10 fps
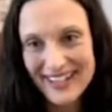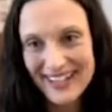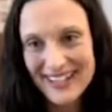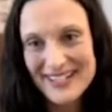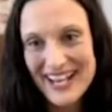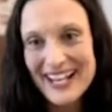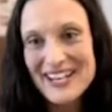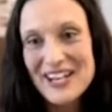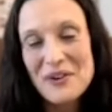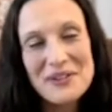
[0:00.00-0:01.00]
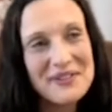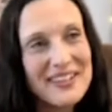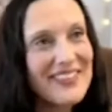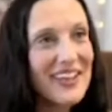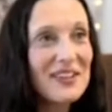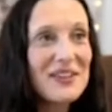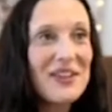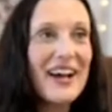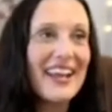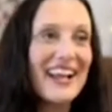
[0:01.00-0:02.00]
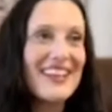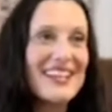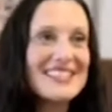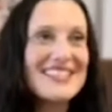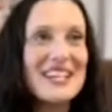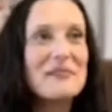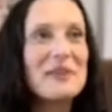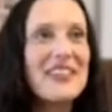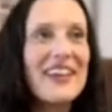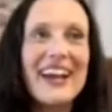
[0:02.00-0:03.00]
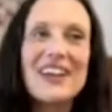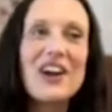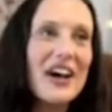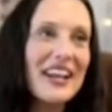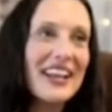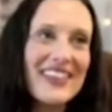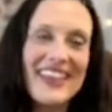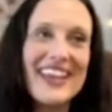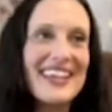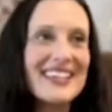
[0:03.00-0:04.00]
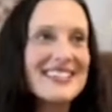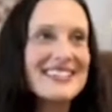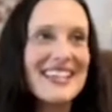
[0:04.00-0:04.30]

And I know you get that a lot, and that's like one of the iconic things.